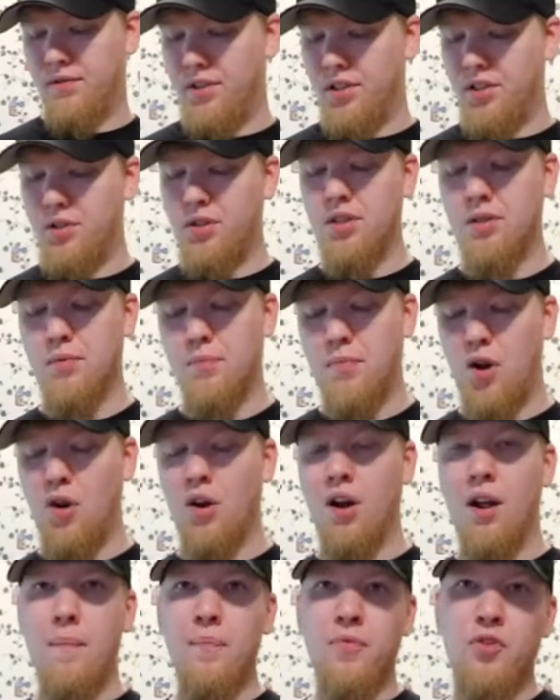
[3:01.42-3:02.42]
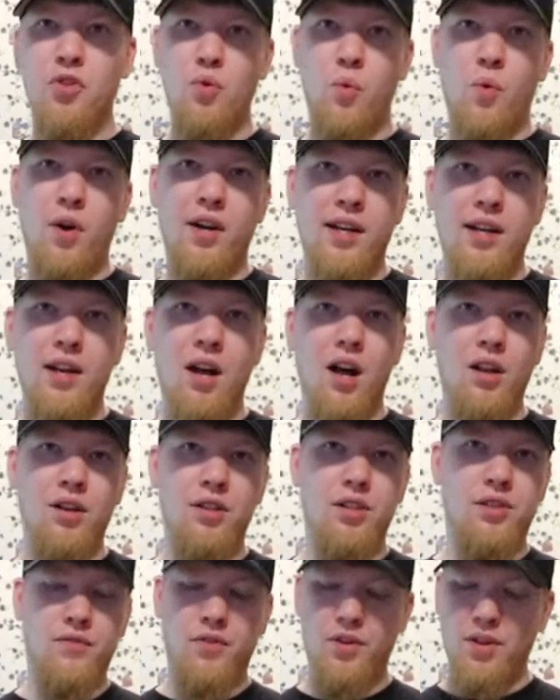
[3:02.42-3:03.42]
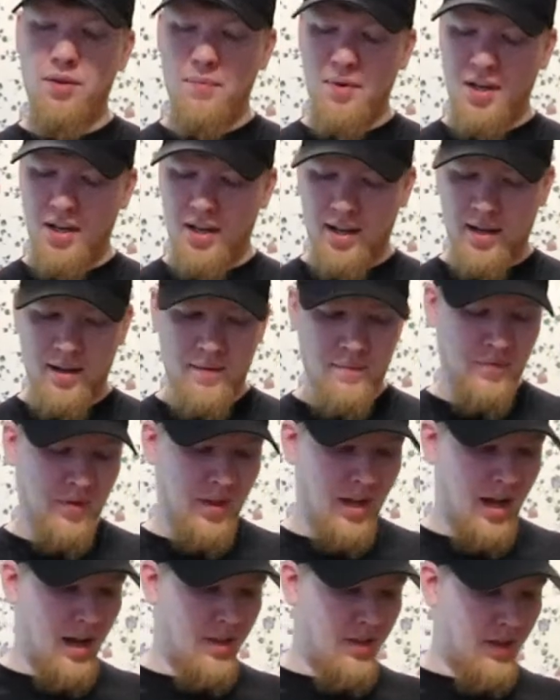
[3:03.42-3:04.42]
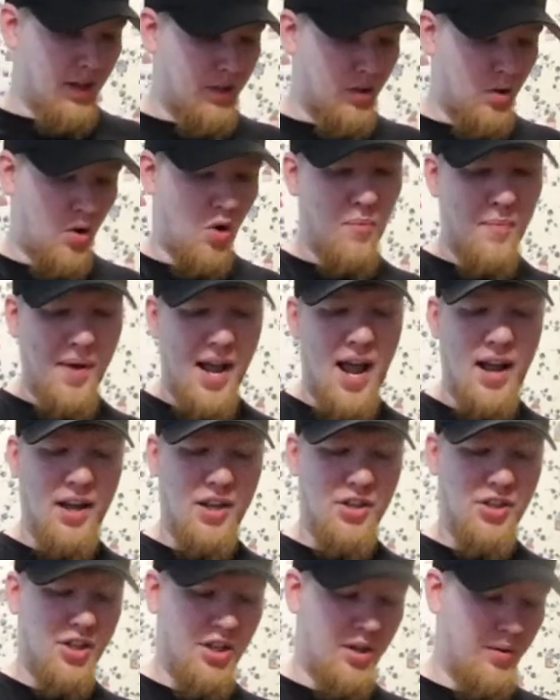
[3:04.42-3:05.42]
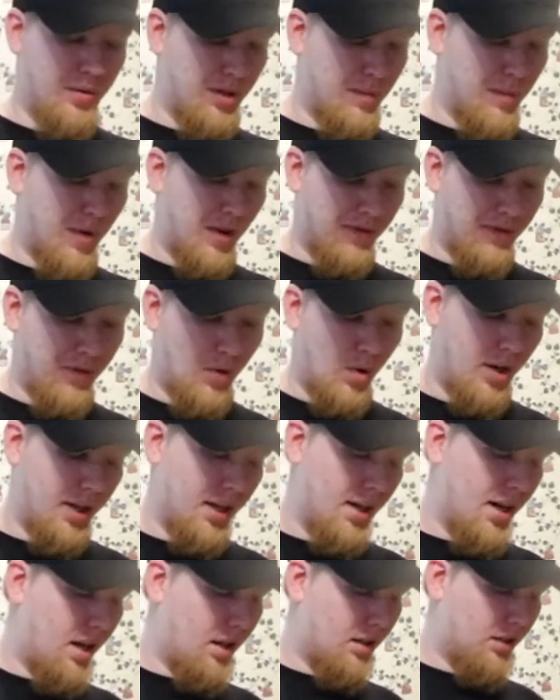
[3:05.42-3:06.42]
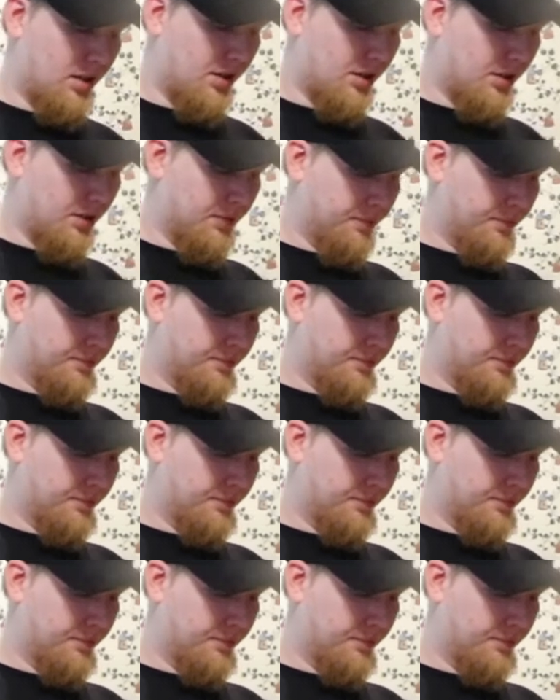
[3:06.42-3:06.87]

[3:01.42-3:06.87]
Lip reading: This is about $20 for the Mini, and this whole package here was about $40.